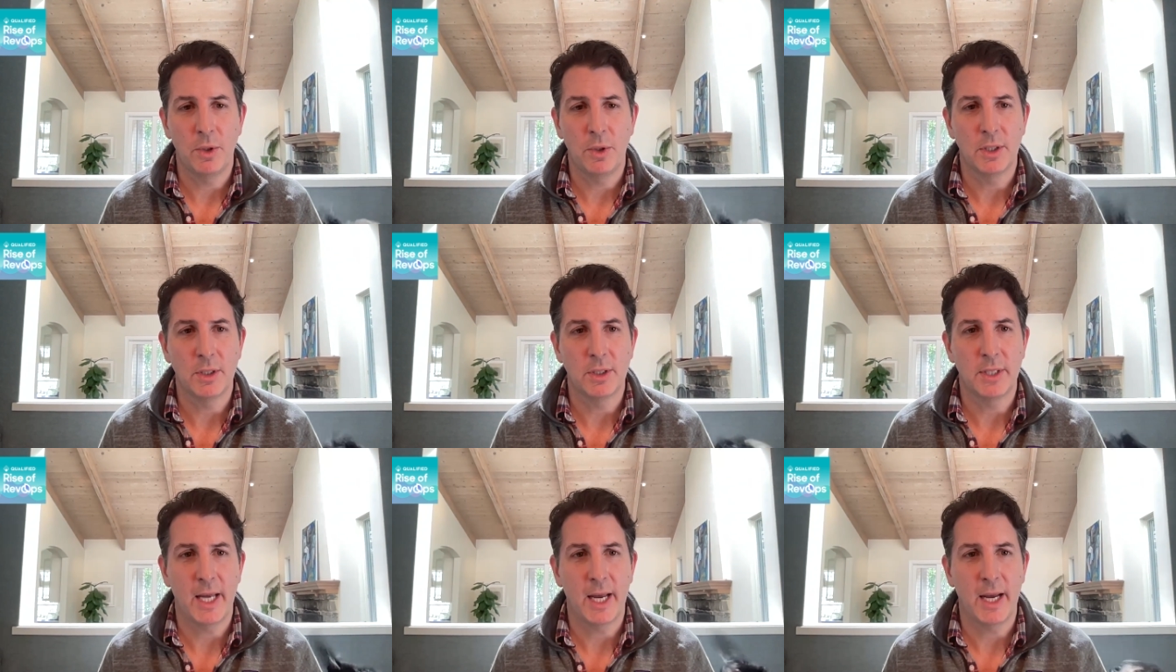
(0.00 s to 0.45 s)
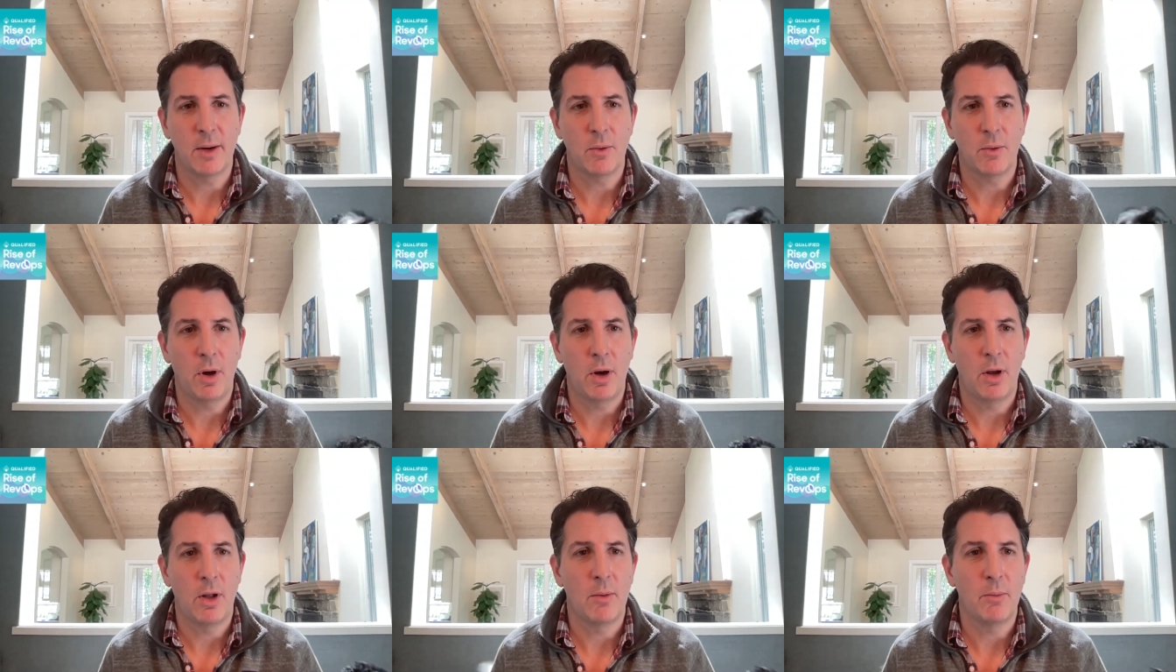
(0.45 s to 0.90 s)
is that
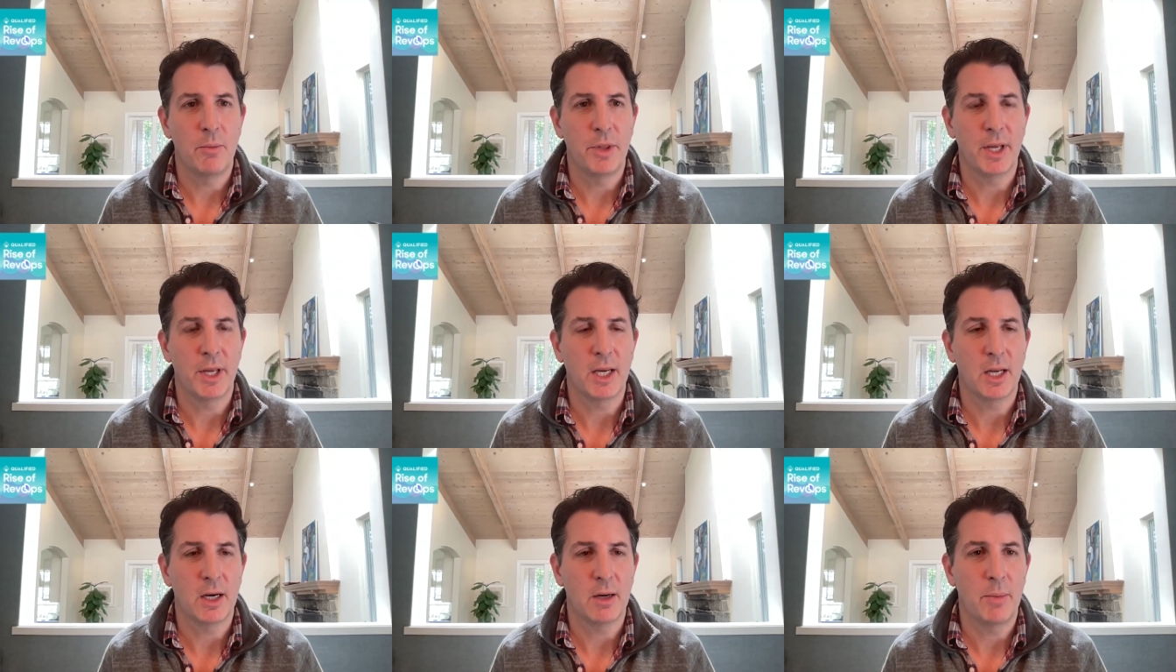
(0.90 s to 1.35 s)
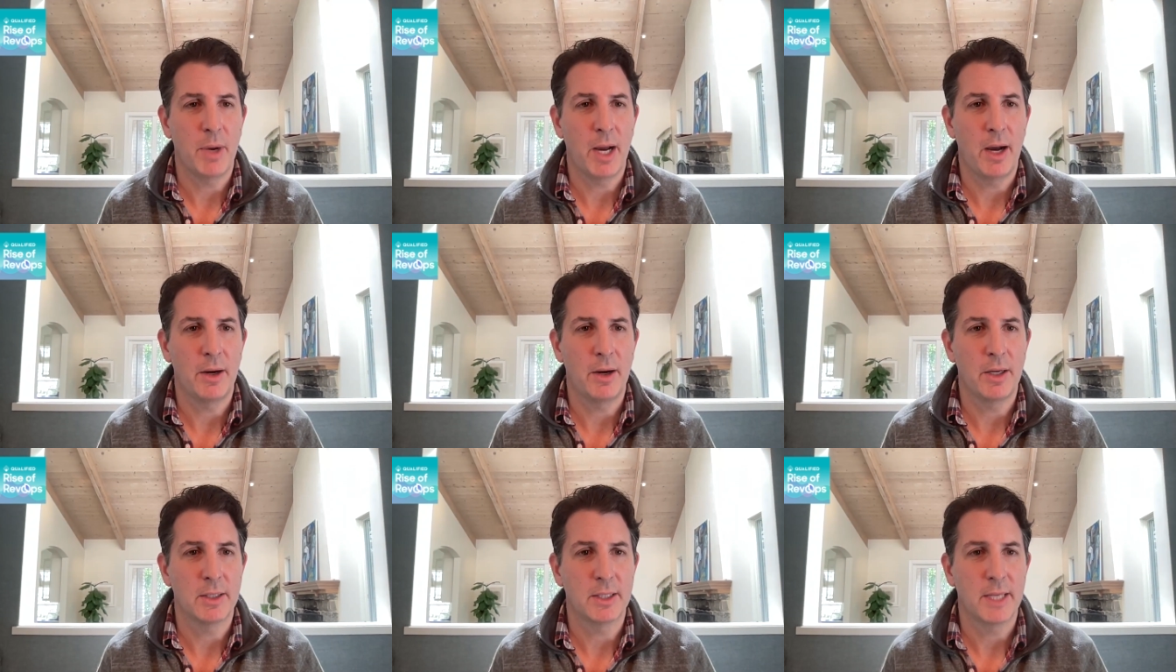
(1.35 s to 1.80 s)
all I'm thinking
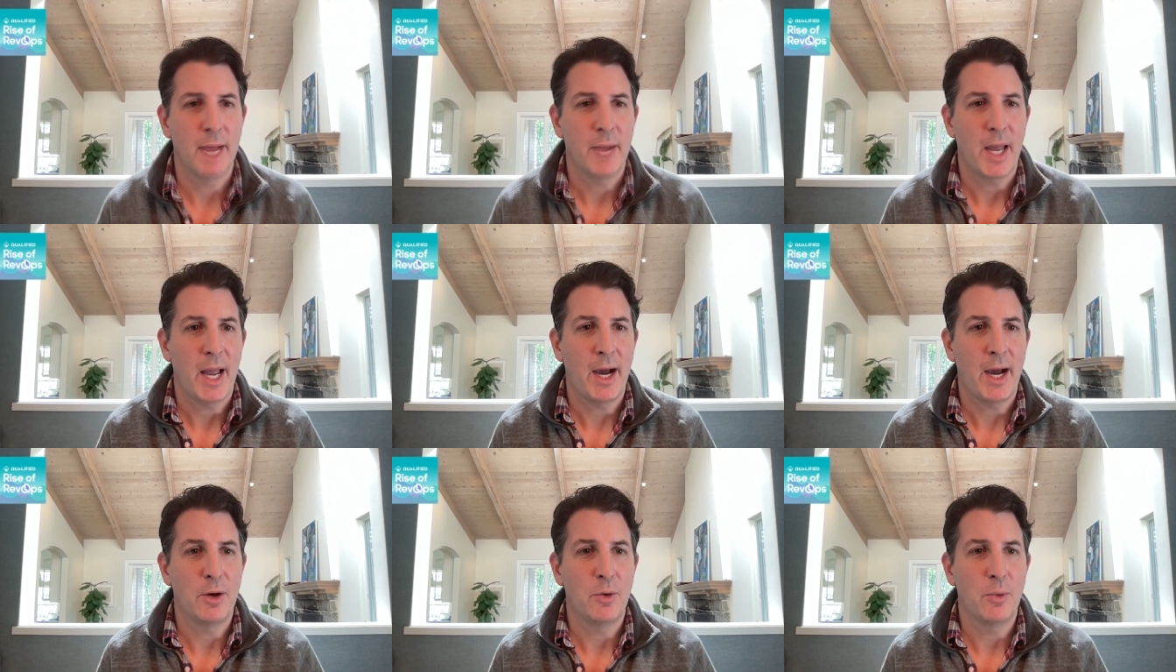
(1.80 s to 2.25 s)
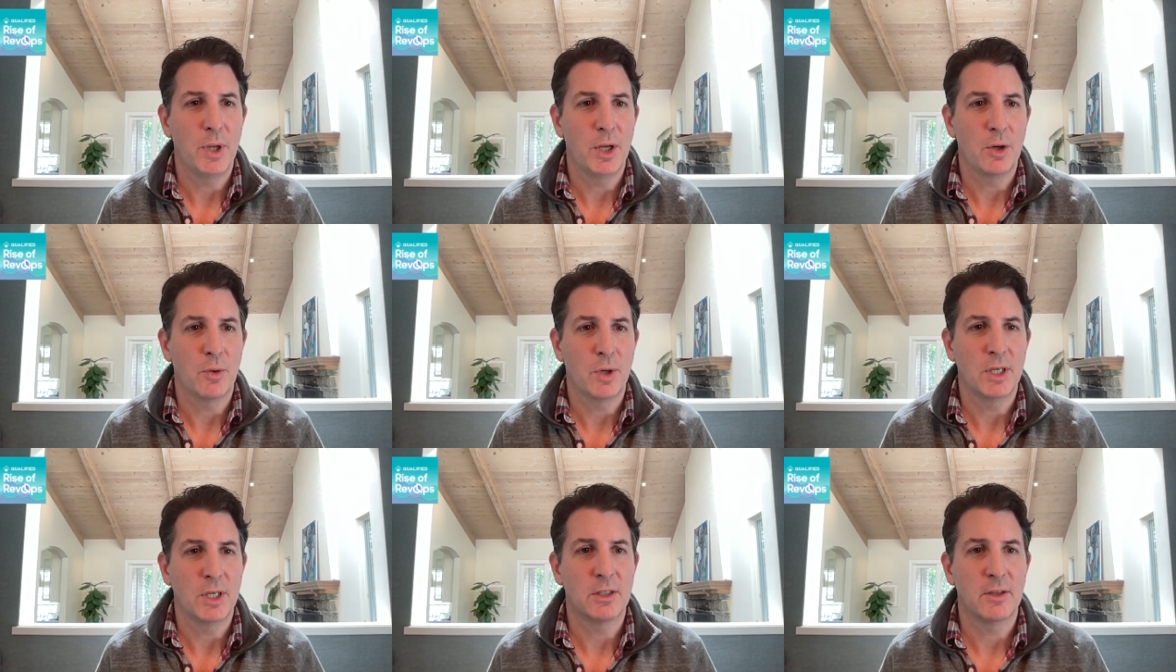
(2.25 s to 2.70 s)
about is how do we
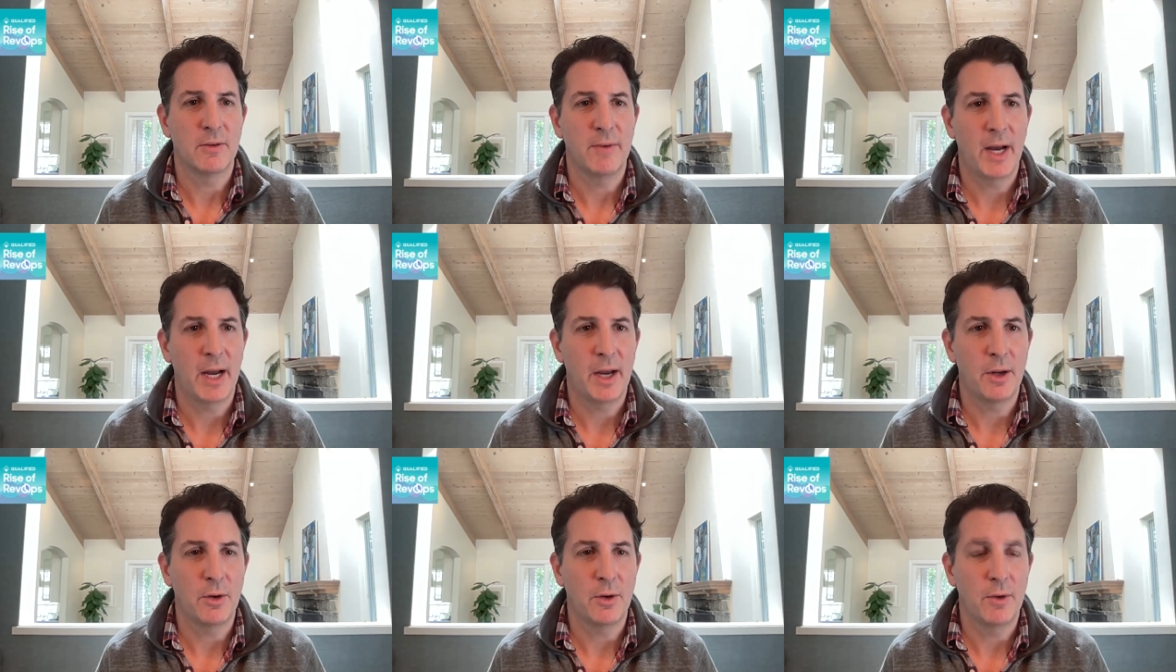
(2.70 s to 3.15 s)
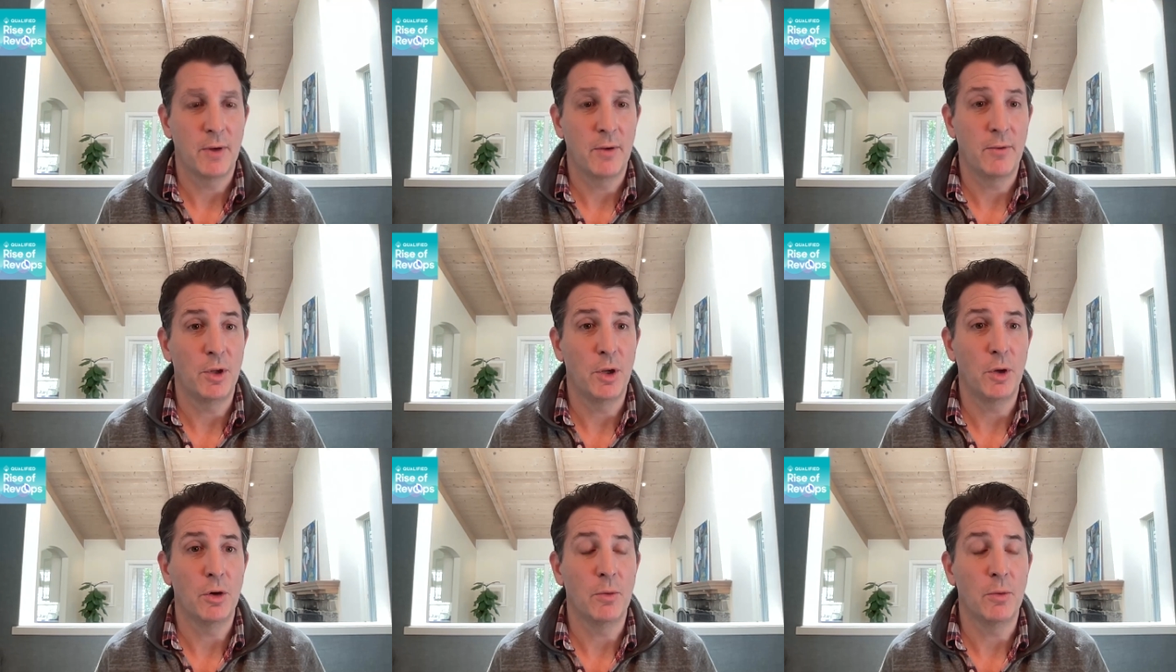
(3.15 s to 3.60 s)
increase the value of
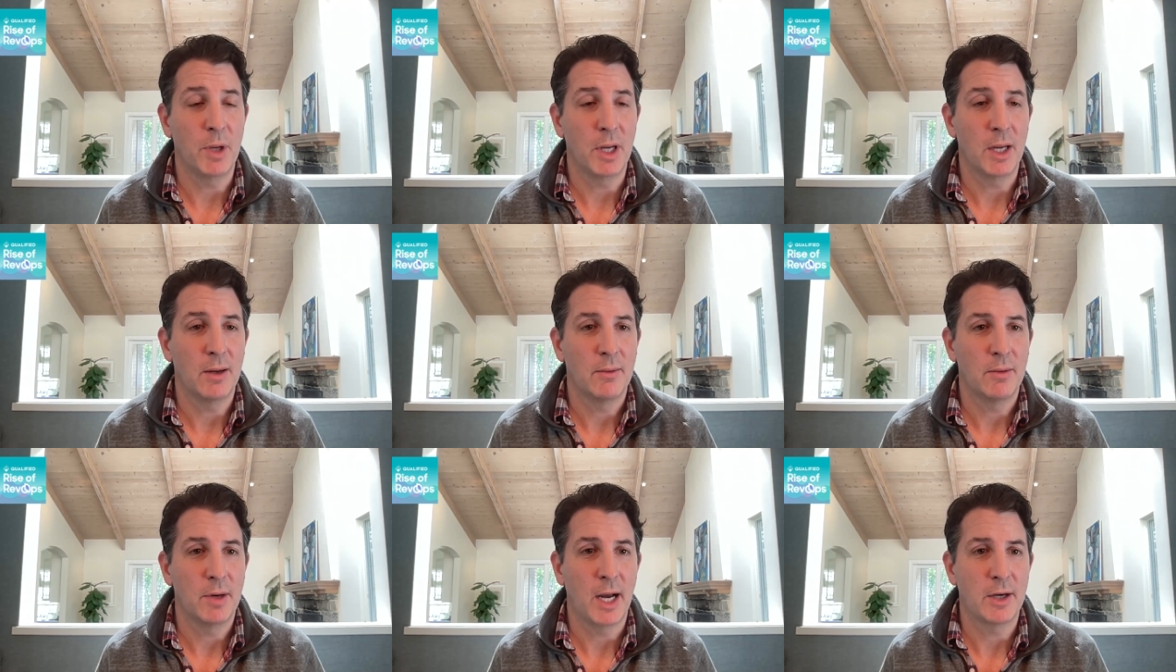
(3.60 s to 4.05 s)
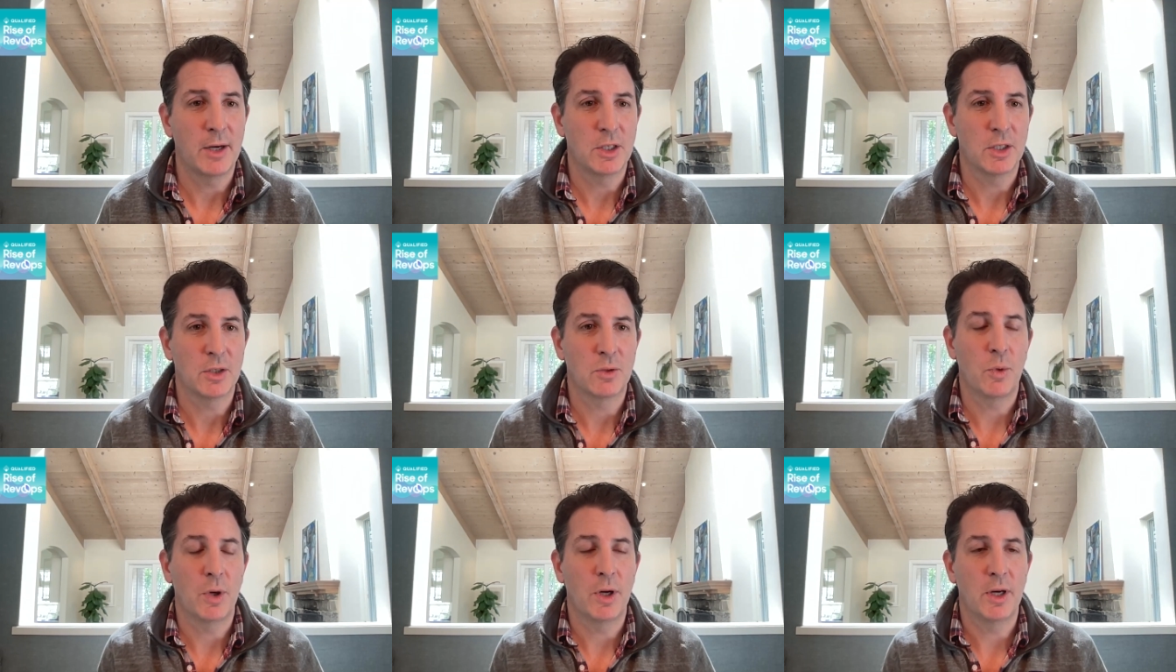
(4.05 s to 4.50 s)
Udemy, not
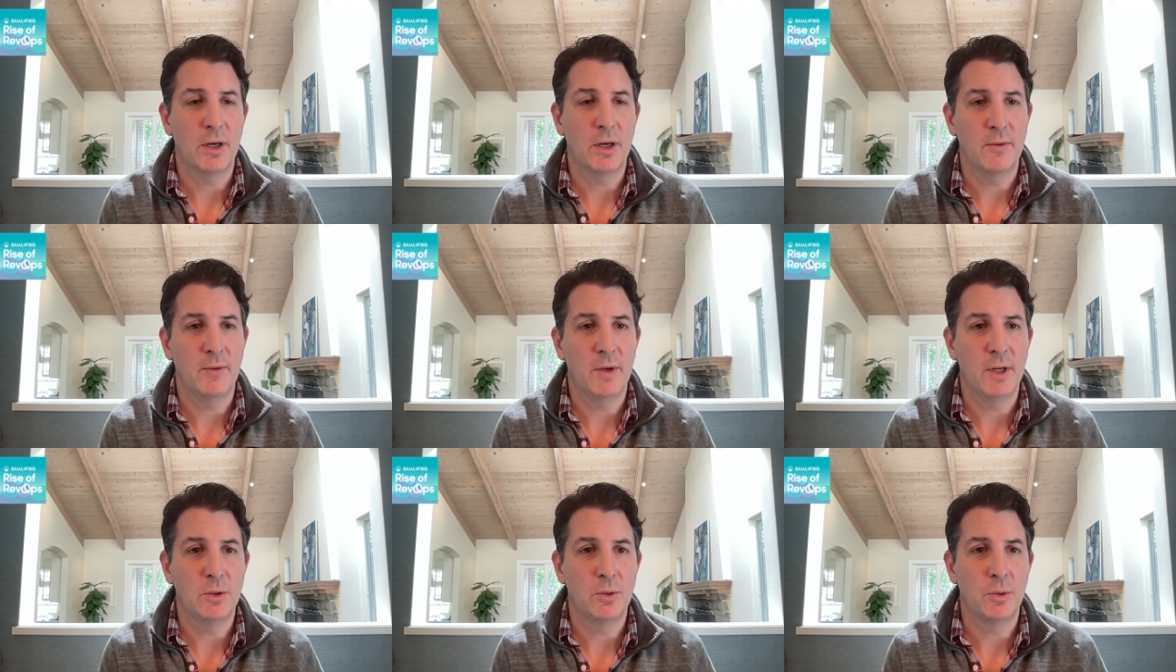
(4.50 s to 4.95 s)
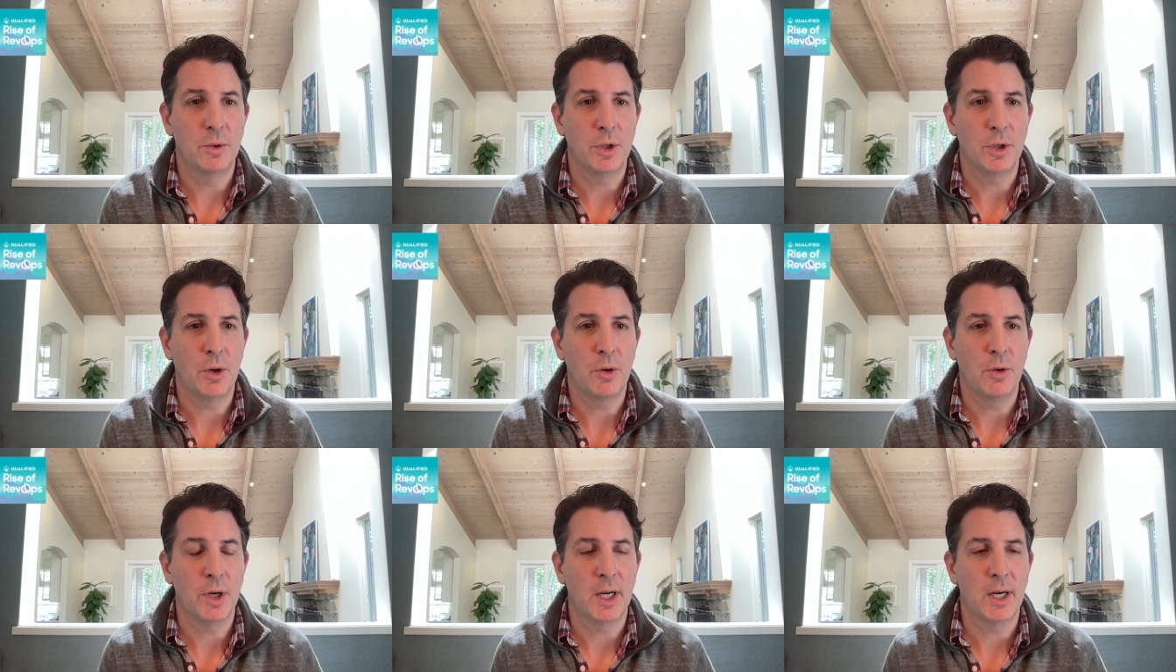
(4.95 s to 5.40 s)
just one individual
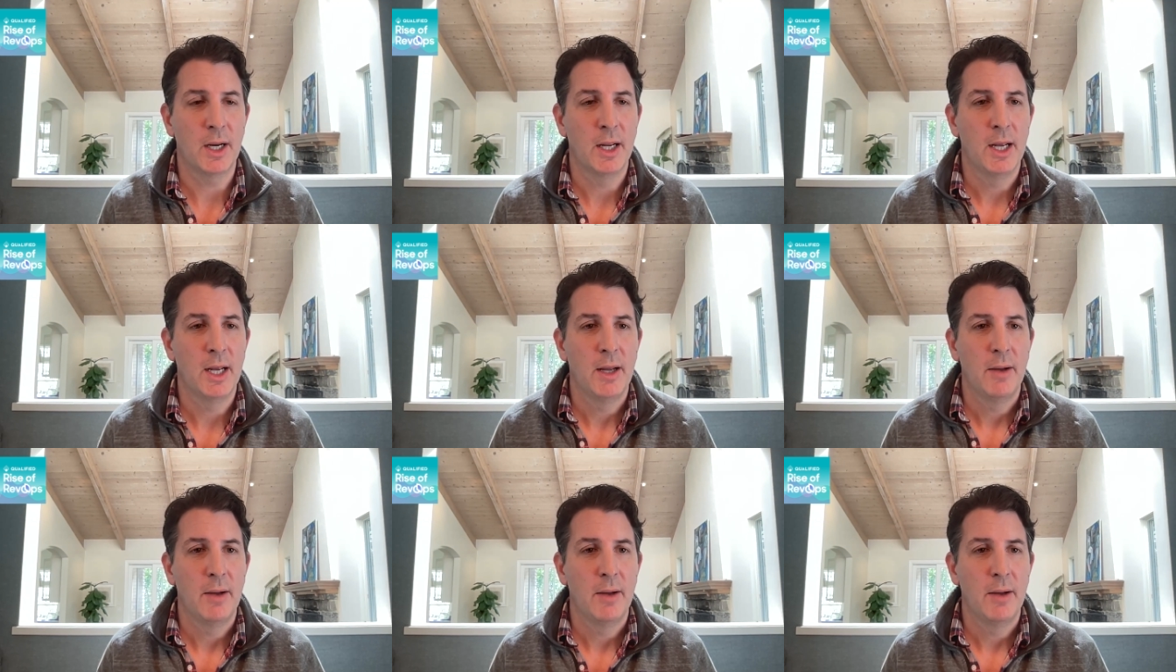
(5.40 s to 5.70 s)
unit,